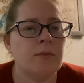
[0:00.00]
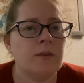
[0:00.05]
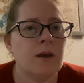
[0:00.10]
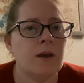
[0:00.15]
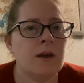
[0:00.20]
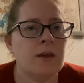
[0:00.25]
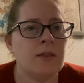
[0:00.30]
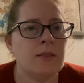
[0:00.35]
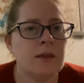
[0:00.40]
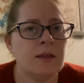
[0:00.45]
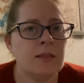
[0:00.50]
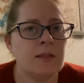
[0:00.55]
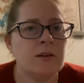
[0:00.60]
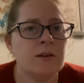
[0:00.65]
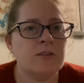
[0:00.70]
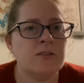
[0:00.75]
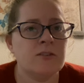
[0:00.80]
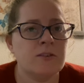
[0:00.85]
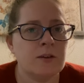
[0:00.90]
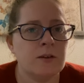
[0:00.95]
I think they're
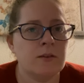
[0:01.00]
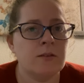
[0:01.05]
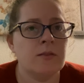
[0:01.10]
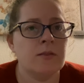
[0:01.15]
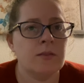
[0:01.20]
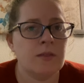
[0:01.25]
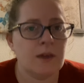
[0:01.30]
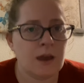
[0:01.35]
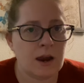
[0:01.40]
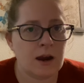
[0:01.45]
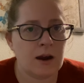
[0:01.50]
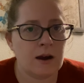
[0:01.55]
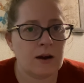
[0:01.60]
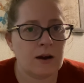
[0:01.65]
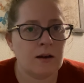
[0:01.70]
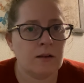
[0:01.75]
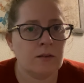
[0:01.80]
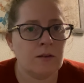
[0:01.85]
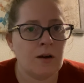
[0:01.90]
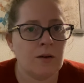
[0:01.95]
still there,
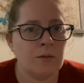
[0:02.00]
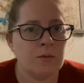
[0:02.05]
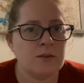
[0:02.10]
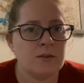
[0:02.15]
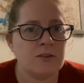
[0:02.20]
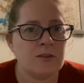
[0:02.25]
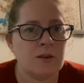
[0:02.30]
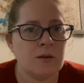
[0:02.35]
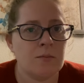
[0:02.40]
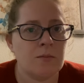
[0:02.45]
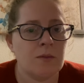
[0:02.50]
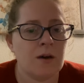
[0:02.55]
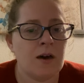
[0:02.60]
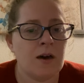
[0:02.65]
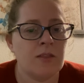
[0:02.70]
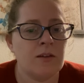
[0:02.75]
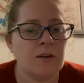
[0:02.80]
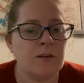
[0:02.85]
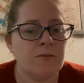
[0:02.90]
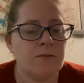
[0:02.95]
along with some
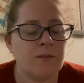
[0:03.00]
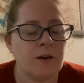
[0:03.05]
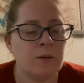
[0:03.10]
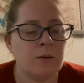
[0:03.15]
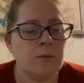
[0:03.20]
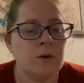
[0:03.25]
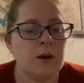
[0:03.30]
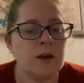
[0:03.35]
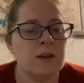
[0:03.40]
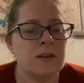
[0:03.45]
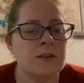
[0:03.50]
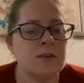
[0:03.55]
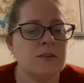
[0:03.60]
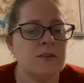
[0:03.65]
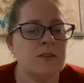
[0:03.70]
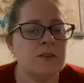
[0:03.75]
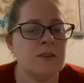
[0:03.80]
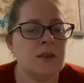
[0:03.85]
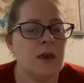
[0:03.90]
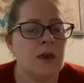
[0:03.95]
other fun
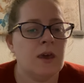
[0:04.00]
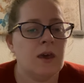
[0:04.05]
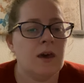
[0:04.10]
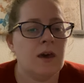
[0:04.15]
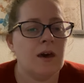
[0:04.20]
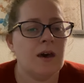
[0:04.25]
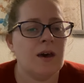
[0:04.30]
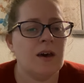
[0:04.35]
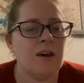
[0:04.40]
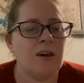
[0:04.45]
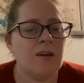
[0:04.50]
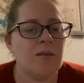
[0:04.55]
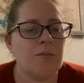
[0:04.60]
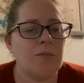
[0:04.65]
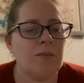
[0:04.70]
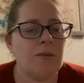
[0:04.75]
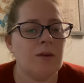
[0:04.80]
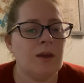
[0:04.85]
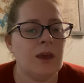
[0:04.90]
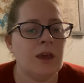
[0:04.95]
ones.
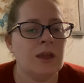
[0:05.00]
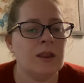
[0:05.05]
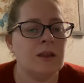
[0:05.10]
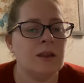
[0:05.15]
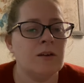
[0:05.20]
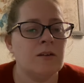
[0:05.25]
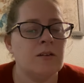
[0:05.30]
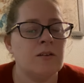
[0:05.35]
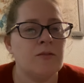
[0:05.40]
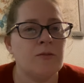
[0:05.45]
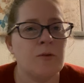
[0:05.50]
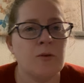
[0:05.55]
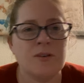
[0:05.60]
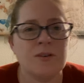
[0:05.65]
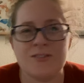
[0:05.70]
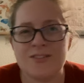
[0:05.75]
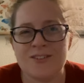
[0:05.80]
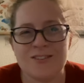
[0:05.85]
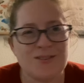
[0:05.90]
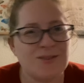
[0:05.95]
And then, of
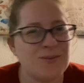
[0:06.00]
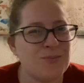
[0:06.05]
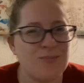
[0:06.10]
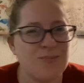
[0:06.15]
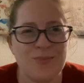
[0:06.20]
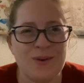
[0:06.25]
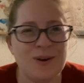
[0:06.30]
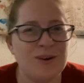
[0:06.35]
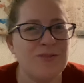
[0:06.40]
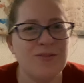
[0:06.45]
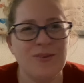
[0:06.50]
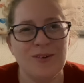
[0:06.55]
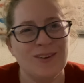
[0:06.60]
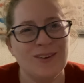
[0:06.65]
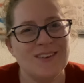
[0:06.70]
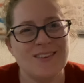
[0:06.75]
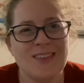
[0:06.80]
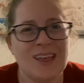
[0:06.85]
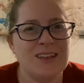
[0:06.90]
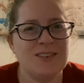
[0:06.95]
course, there's wonderful
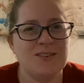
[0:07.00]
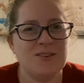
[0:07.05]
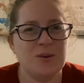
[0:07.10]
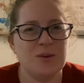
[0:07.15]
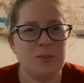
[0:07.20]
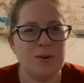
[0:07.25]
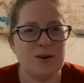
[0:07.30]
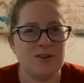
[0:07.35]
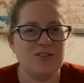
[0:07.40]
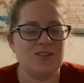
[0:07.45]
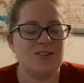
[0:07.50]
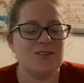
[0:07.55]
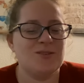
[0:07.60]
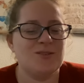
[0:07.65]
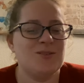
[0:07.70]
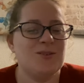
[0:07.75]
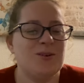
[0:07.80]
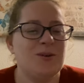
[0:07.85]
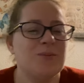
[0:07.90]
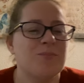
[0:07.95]
designs to purchase,
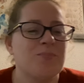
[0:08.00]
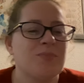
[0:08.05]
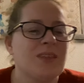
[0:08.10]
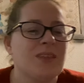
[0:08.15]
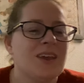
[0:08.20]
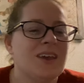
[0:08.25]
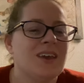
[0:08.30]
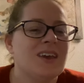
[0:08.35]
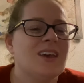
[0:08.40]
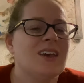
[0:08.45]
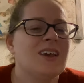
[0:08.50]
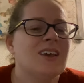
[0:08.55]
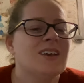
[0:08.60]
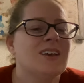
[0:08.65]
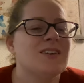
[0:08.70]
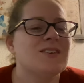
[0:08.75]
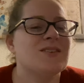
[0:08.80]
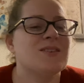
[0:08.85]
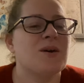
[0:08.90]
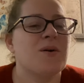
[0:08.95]
too.
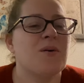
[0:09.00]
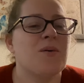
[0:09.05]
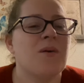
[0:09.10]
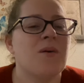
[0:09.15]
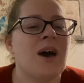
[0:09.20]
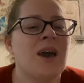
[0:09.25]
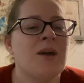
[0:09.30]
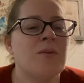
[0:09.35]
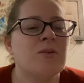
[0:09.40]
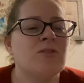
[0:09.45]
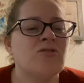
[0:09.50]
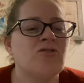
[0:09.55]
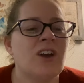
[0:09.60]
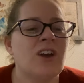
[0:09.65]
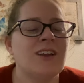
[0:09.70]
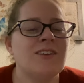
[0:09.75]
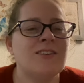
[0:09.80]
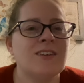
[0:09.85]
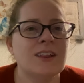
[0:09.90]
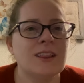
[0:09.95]
So I will
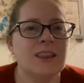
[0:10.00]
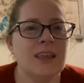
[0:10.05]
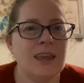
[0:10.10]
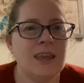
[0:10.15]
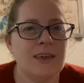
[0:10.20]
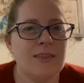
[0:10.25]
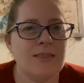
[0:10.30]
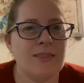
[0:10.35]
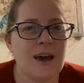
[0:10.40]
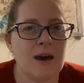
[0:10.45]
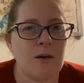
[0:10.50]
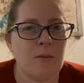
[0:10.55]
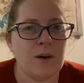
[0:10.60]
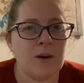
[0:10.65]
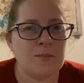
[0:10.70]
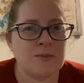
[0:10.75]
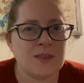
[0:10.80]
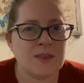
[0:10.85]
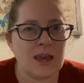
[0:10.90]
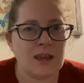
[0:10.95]
try to link that
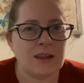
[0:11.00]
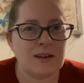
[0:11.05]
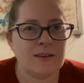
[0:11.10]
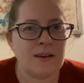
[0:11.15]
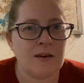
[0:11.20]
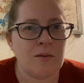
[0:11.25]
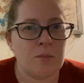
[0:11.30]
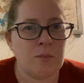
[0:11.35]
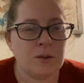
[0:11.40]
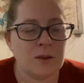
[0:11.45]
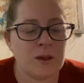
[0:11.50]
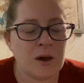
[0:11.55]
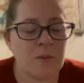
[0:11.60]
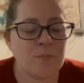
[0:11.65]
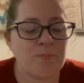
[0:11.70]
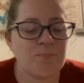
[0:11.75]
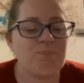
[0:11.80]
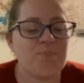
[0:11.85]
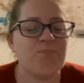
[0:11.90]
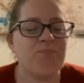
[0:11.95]
website down below.
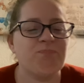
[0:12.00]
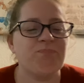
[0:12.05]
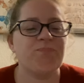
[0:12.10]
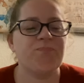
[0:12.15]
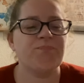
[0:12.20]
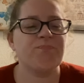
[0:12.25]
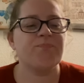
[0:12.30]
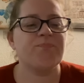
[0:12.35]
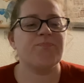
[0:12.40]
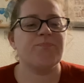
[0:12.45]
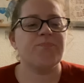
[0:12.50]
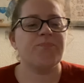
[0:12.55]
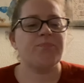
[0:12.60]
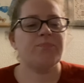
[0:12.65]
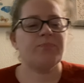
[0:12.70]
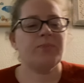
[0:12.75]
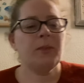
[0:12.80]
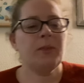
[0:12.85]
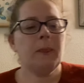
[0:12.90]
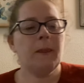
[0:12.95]

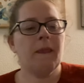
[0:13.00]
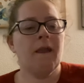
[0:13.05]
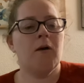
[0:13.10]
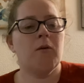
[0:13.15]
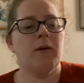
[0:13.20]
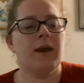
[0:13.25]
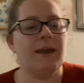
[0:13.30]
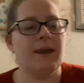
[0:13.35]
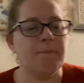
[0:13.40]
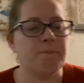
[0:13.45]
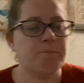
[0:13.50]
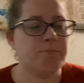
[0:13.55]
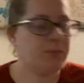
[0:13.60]
Okay.